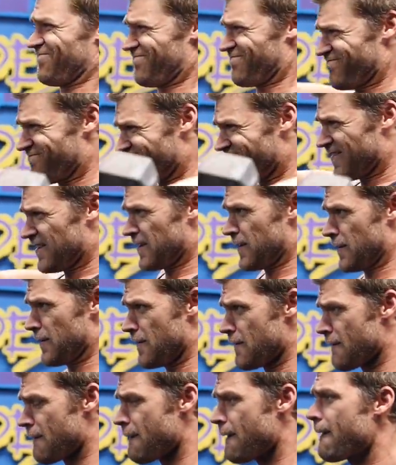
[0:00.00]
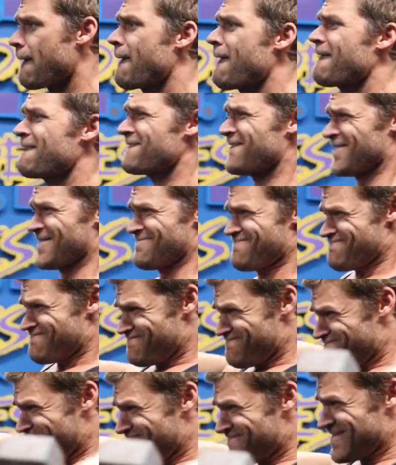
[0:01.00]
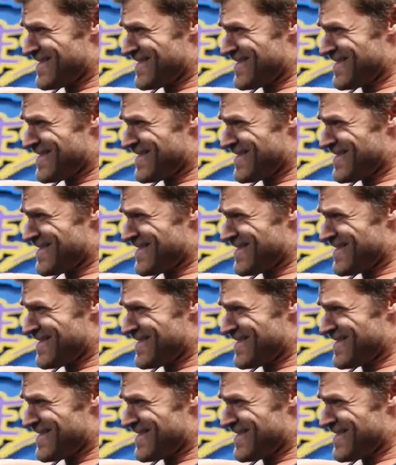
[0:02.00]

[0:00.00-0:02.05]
He said it drew in a little bit more